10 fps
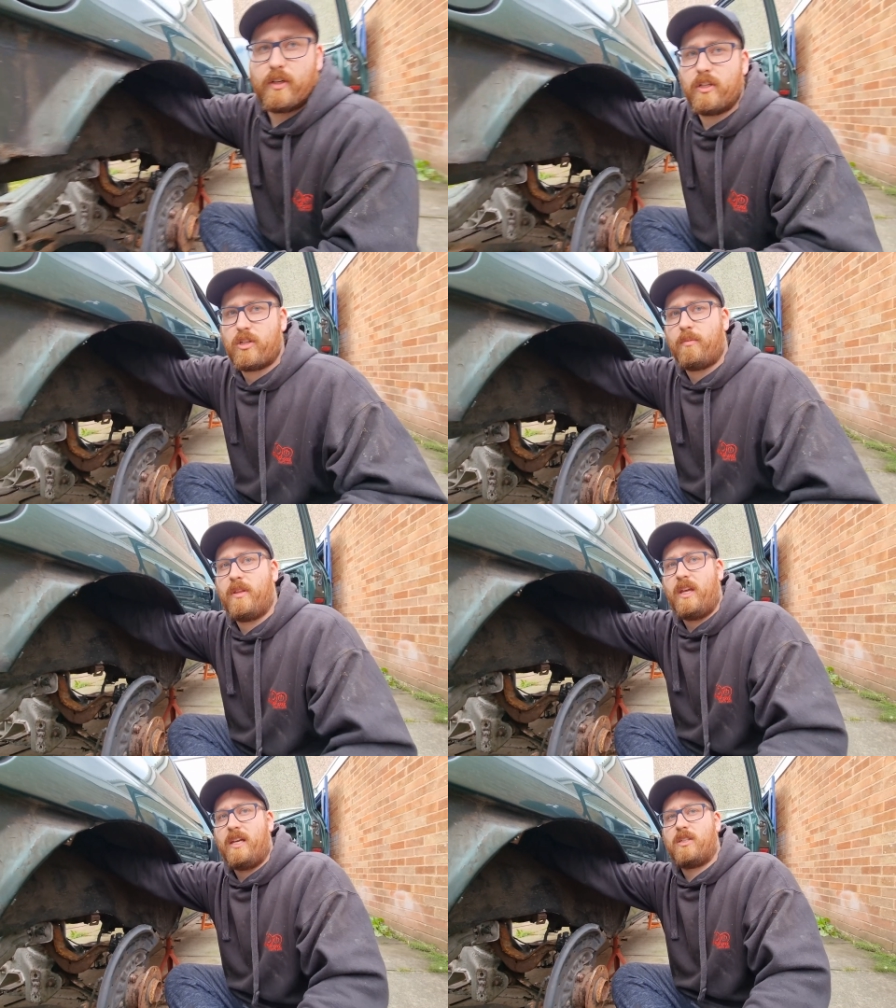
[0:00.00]
the top of
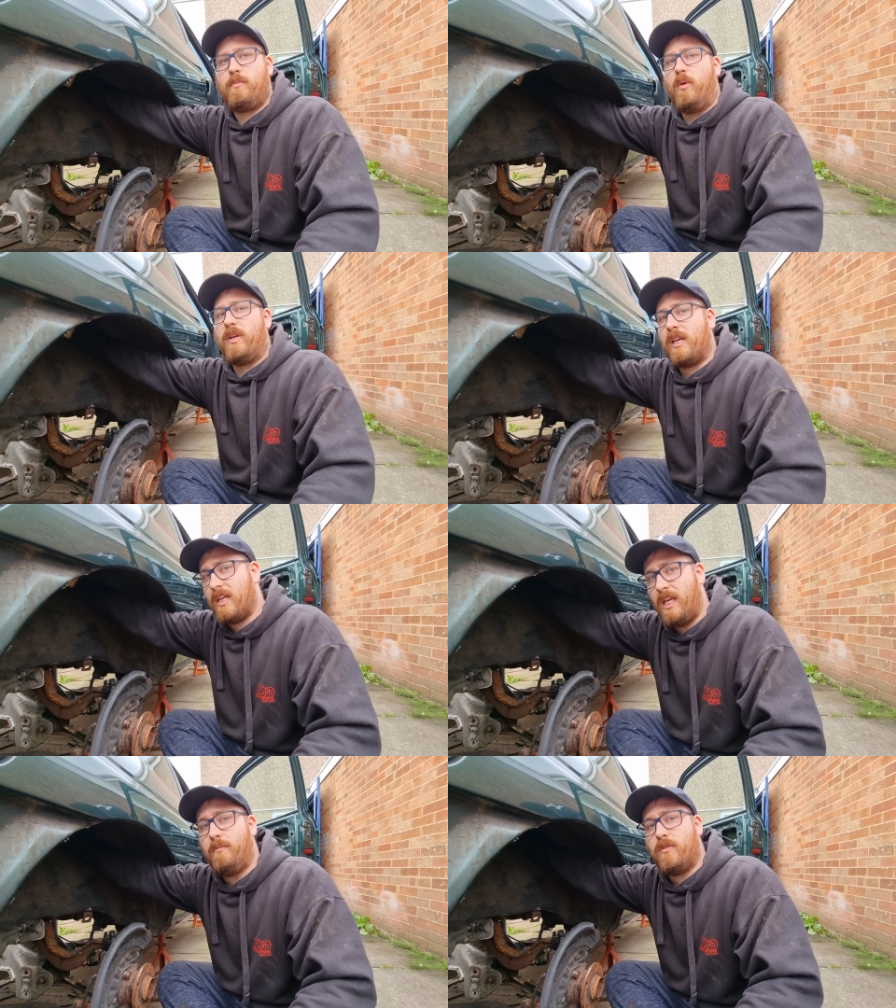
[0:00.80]
this, but we can
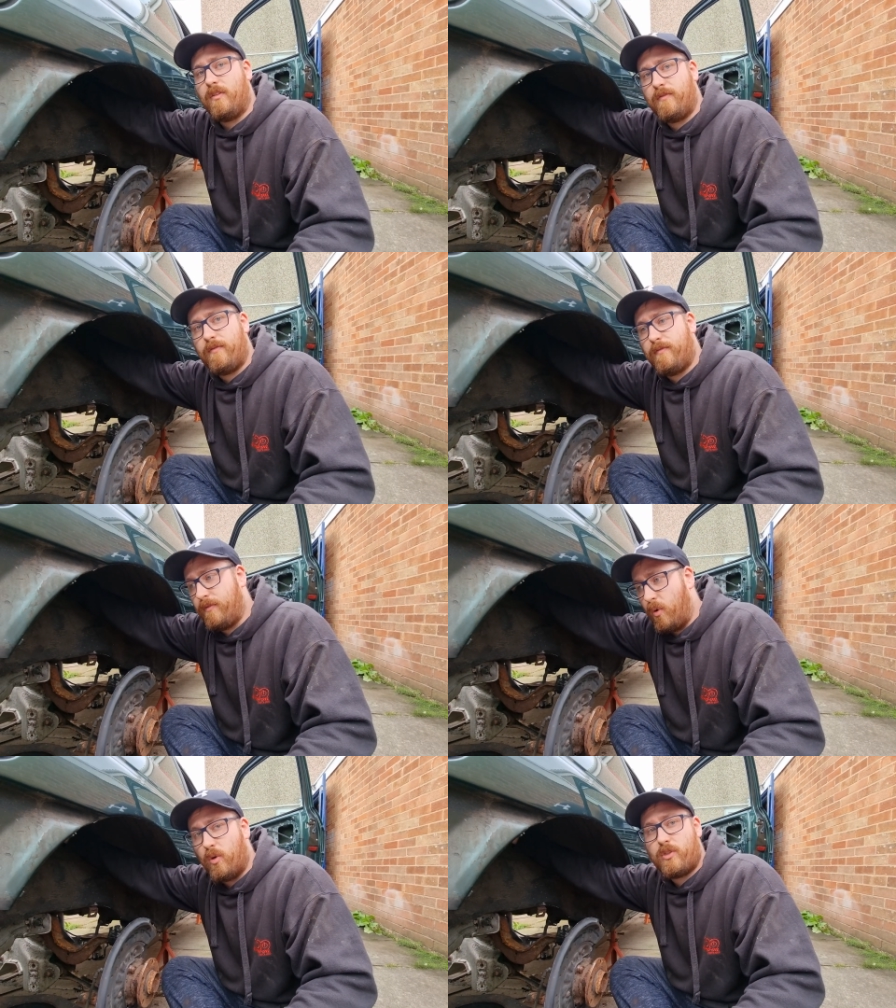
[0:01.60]
keep the
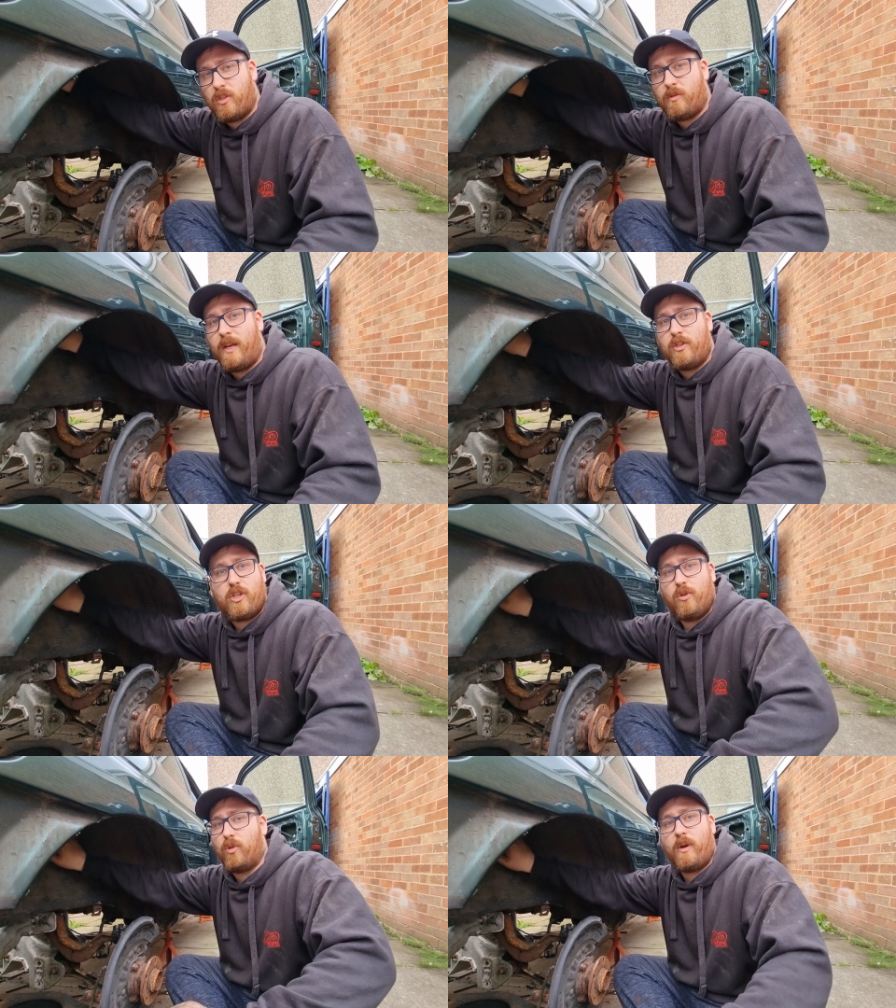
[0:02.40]
forward
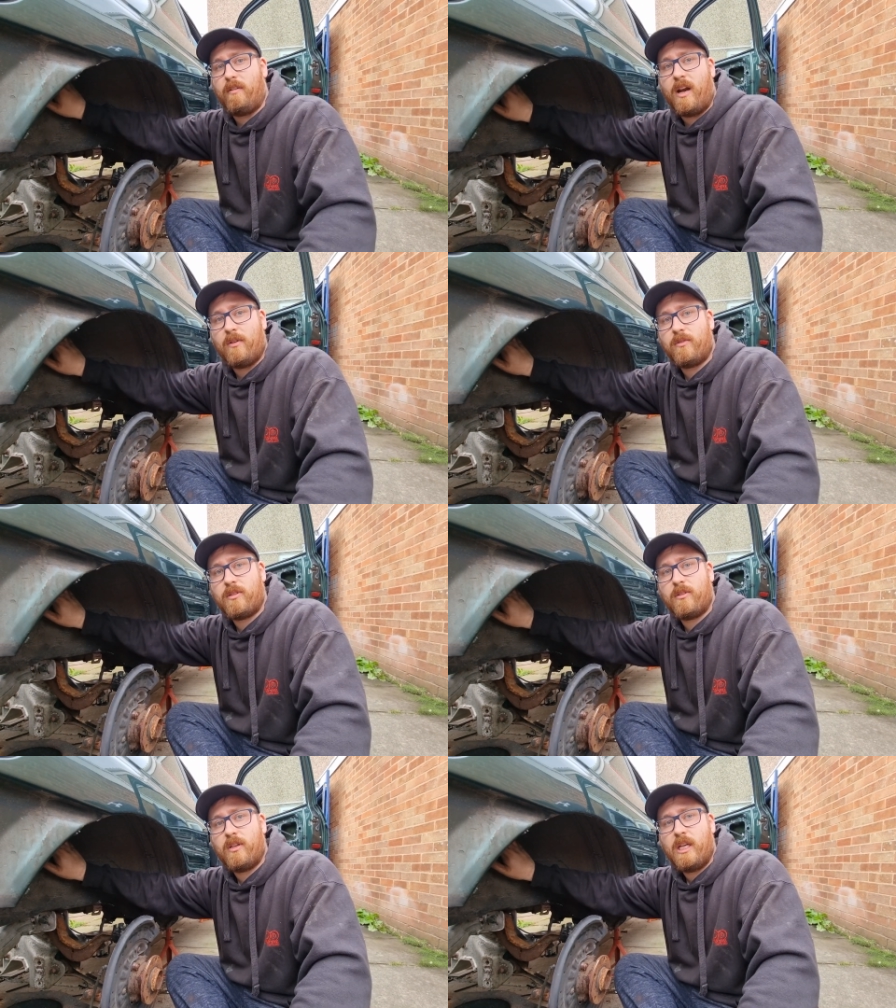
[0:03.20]
suspension all the way around.
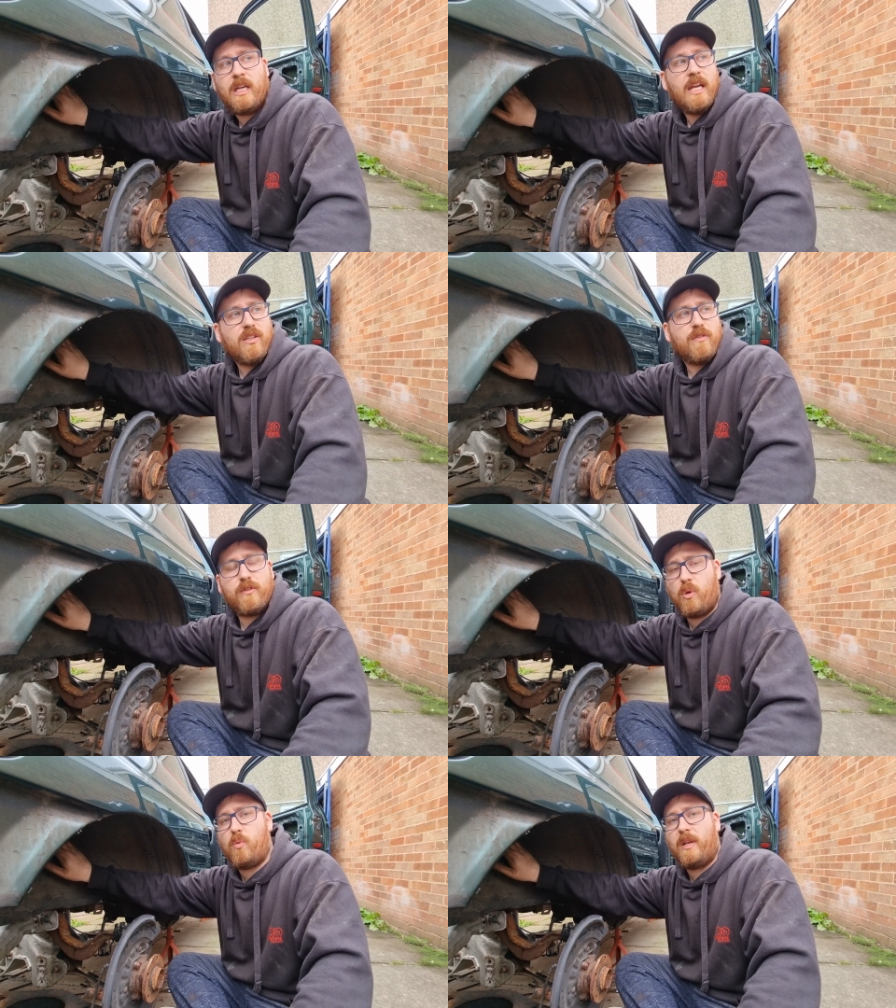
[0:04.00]
Yeah, there's a
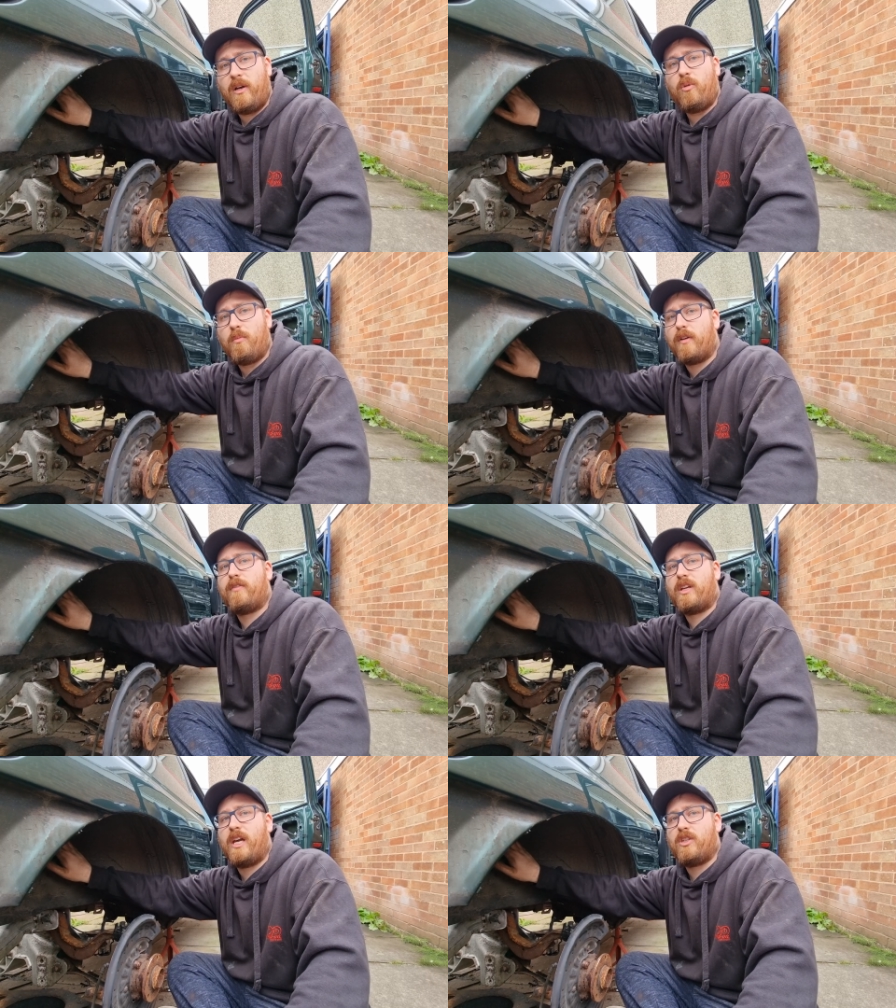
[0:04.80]
few little
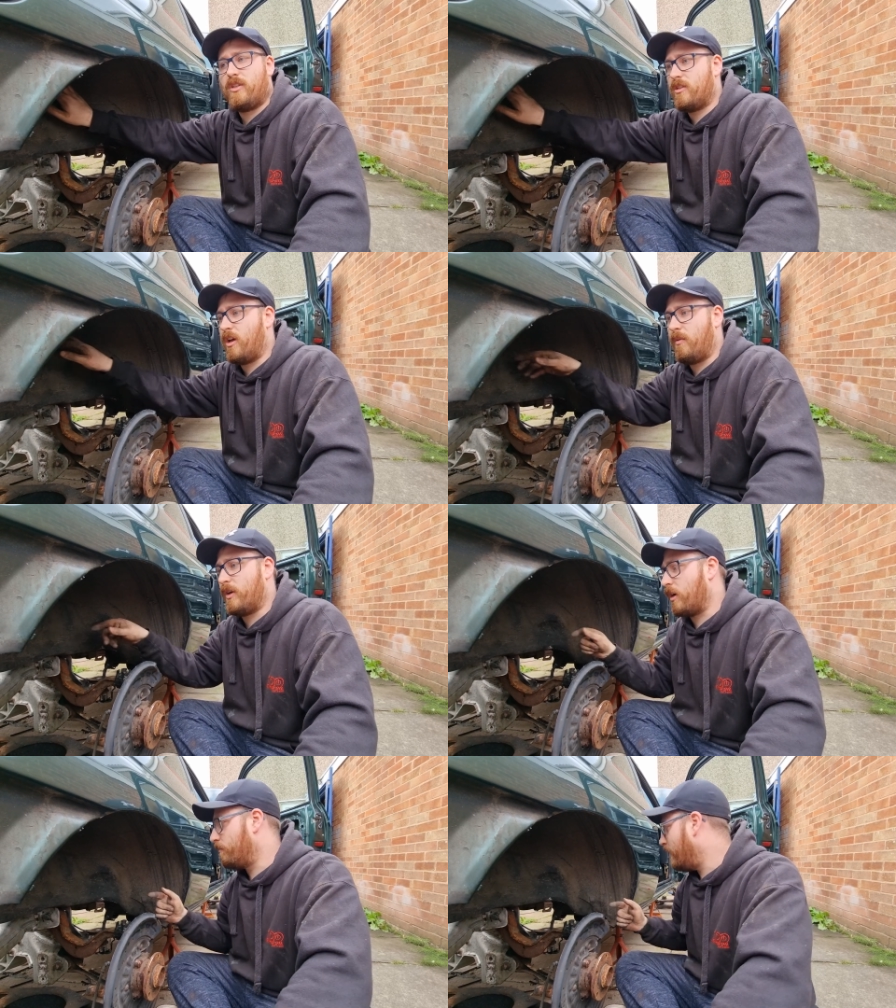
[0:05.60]
modifications like we've got to